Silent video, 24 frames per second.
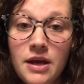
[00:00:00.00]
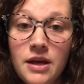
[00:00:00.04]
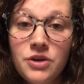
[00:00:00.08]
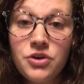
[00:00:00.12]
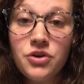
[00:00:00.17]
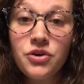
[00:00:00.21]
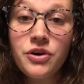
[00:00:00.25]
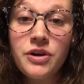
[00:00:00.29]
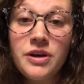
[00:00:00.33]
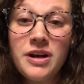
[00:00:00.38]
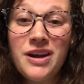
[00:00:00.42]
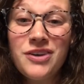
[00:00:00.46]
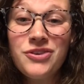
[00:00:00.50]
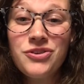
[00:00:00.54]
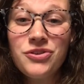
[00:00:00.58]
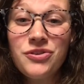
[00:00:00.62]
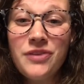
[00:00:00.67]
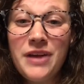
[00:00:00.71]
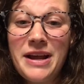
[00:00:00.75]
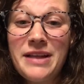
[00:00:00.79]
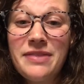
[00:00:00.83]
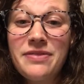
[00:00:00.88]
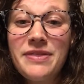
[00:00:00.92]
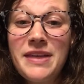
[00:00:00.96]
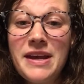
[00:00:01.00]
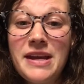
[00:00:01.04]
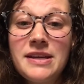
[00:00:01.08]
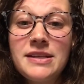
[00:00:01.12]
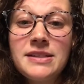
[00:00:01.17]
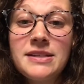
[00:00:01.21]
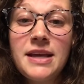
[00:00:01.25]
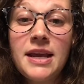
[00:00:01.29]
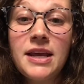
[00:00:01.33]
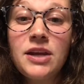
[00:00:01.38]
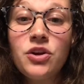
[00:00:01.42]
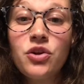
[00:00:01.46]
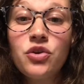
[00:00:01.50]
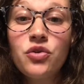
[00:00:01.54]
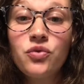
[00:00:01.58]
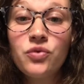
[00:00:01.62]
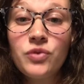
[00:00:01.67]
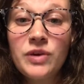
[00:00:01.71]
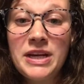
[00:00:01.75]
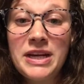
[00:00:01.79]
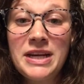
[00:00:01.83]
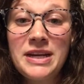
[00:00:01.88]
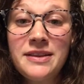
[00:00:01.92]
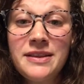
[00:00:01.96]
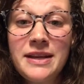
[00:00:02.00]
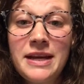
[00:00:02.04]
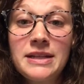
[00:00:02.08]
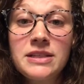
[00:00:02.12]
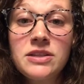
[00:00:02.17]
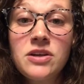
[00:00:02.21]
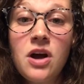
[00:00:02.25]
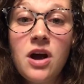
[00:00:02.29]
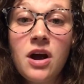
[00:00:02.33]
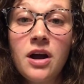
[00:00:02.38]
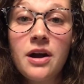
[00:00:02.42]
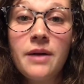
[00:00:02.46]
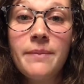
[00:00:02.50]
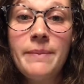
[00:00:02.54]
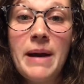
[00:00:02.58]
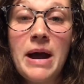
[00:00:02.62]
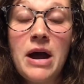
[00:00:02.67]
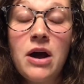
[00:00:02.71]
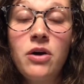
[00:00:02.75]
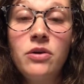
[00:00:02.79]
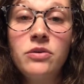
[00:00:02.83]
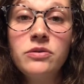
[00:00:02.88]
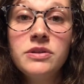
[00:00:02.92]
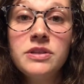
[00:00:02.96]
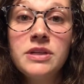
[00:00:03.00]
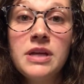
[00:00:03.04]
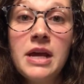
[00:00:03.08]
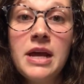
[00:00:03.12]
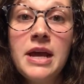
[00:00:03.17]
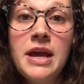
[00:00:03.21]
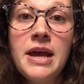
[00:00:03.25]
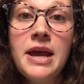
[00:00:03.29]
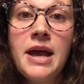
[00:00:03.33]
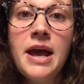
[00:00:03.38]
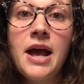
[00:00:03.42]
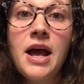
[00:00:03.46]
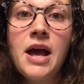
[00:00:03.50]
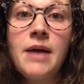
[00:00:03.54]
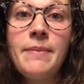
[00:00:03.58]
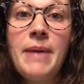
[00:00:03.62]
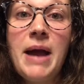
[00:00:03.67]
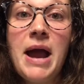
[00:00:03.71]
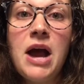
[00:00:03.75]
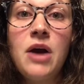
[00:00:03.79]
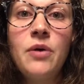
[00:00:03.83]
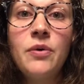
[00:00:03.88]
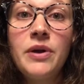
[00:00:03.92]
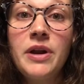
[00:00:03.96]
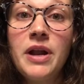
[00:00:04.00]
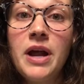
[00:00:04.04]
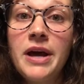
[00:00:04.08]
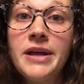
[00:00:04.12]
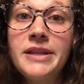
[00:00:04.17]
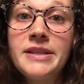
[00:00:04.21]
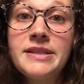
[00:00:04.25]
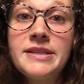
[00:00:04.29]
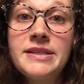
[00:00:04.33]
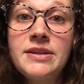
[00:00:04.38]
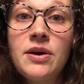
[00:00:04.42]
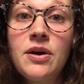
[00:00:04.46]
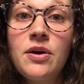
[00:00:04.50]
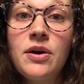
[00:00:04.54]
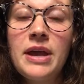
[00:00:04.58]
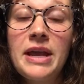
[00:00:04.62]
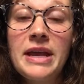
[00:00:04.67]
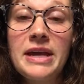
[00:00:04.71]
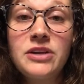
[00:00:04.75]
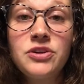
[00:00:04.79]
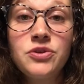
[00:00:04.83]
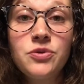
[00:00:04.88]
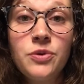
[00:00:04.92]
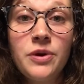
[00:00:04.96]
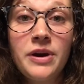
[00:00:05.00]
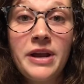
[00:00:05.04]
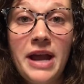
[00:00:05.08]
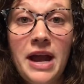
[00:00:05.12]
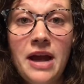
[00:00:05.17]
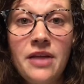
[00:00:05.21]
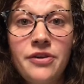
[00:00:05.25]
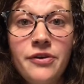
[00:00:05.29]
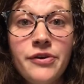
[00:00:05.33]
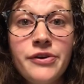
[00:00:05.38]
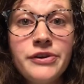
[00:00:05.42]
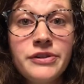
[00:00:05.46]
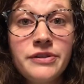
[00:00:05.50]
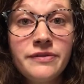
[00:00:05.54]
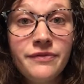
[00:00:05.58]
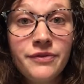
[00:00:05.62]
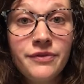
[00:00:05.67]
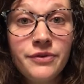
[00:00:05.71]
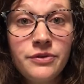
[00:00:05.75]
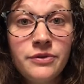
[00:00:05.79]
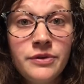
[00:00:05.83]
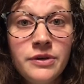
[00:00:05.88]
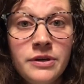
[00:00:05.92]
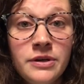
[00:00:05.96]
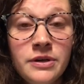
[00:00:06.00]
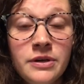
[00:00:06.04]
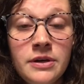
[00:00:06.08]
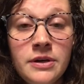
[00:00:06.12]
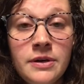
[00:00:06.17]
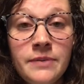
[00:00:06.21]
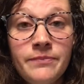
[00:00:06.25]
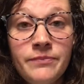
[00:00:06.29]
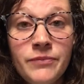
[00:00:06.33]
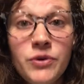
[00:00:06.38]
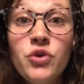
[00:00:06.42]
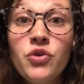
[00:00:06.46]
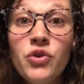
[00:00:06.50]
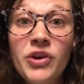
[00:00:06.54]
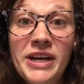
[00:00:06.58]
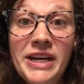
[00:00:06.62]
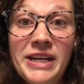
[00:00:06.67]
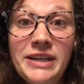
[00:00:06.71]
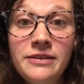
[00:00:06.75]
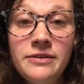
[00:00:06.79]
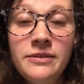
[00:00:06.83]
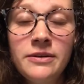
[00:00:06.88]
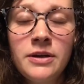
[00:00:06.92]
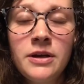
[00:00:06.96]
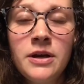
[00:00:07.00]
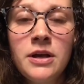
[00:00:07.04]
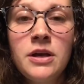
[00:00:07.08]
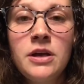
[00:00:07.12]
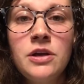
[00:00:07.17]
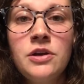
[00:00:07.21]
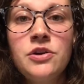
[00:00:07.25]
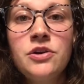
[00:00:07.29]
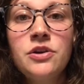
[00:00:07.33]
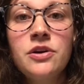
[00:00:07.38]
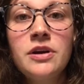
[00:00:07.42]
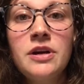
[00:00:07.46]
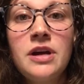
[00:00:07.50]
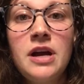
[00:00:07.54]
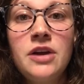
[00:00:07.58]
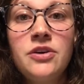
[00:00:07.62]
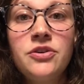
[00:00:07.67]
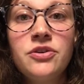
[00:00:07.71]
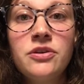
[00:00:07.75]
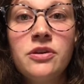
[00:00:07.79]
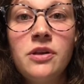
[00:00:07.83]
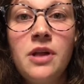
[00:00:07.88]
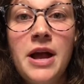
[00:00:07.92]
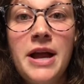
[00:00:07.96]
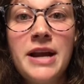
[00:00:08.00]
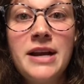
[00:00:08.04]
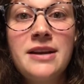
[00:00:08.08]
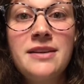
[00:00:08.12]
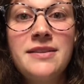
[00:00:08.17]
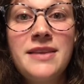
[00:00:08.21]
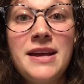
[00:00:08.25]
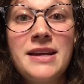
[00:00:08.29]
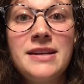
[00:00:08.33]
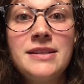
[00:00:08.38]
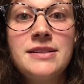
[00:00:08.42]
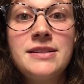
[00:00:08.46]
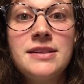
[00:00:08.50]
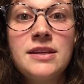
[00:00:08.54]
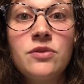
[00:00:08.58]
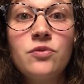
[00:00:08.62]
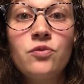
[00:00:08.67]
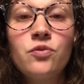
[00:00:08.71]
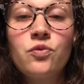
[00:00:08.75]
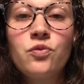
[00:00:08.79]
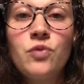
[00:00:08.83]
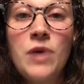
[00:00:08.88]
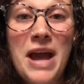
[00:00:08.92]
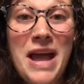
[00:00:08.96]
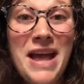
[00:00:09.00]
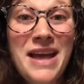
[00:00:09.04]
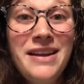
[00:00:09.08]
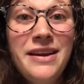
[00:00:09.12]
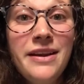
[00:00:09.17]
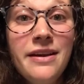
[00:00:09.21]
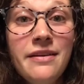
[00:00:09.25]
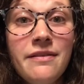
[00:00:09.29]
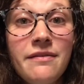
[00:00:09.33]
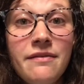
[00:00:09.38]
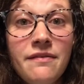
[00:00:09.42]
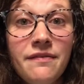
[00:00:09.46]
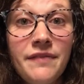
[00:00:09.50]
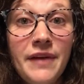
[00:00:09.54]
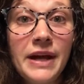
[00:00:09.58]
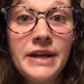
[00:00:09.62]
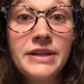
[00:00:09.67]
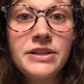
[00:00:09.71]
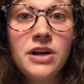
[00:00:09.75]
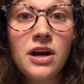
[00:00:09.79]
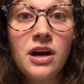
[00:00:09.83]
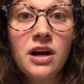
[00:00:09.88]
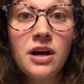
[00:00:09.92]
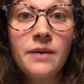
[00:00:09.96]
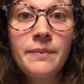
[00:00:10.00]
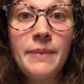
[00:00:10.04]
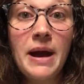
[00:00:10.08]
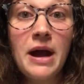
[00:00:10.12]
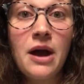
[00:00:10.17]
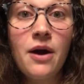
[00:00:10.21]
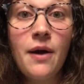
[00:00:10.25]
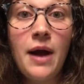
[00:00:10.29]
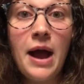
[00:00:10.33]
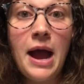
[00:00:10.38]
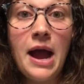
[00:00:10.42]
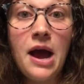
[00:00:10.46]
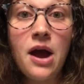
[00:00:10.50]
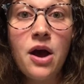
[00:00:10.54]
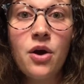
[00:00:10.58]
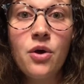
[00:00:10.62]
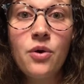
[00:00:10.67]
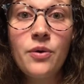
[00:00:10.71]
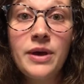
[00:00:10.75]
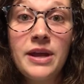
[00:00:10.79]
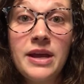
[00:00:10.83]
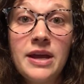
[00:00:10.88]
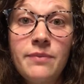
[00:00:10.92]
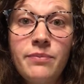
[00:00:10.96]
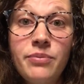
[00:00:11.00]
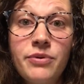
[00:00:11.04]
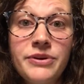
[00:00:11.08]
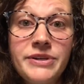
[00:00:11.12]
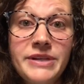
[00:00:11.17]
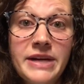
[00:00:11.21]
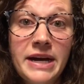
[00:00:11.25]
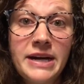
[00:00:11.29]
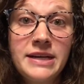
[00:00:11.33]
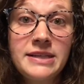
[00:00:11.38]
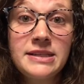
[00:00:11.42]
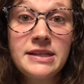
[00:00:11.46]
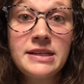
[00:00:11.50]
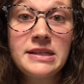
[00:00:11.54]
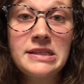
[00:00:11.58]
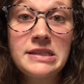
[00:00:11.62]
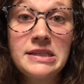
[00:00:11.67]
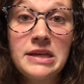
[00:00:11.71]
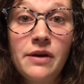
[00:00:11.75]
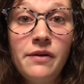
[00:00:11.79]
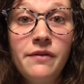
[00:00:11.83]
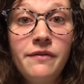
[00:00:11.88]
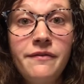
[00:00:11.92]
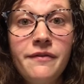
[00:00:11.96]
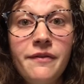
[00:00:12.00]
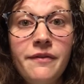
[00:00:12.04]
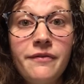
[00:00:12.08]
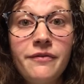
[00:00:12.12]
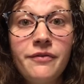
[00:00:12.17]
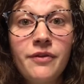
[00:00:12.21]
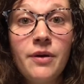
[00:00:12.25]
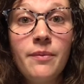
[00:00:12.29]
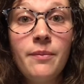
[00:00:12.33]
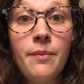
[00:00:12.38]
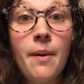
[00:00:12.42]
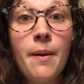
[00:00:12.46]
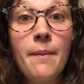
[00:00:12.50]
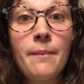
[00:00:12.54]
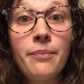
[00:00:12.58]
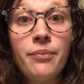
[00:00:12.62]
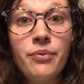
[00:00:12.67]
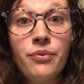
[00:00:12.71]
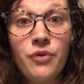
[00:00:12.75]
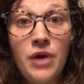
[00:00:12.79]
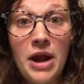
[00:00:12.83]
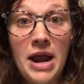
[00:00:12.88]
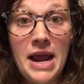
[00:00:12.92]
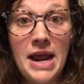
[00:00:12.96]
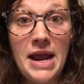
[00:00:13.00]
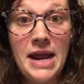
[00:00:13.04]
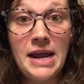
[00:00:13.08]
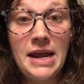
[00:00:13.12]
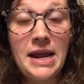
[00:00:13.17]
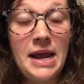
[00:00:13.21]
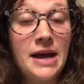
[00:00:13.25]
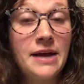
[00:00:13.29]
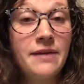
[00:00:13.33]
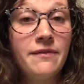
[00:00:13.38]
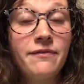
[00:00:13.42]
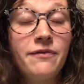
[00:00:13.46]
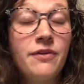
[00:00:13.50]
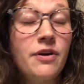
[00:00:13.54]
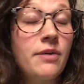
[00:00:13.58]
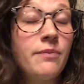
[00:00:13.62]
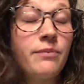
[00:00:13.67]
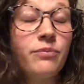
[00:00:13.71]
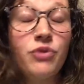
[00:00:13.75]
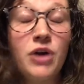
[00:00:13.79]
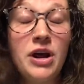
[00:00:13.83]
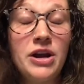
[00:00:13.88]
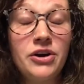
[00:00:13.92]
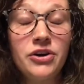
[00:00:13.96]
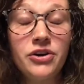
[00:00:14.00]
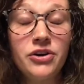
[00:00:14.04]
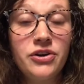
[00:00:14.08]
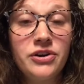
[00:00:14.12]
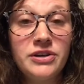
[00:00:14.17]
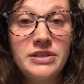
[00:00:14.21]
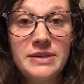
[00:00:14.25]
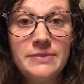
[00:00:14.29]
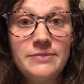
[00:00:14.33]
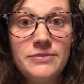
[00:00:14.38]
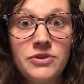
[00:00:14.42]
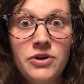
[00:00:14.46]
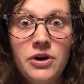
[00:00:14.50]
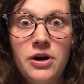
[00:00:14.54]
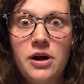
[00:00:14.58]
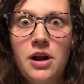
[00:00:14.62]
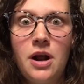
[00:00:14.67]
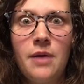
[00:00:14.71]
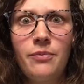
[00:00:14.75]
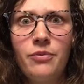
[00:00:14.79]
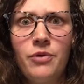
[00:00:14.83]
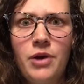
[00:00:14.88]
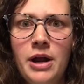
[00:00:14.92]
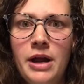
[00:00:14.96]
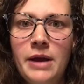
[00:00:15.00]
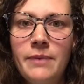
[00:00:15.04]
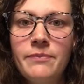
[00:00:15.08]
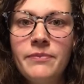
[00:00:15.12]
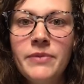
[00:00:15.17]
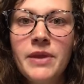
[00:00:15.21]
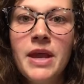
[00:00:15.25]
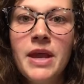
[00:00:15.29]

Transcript: You're going to underline things in green that talk about how it hunts and or gathers food, green. You're going to underline things in red that talk about how it protects itself from predators. I'm sorry, not prey.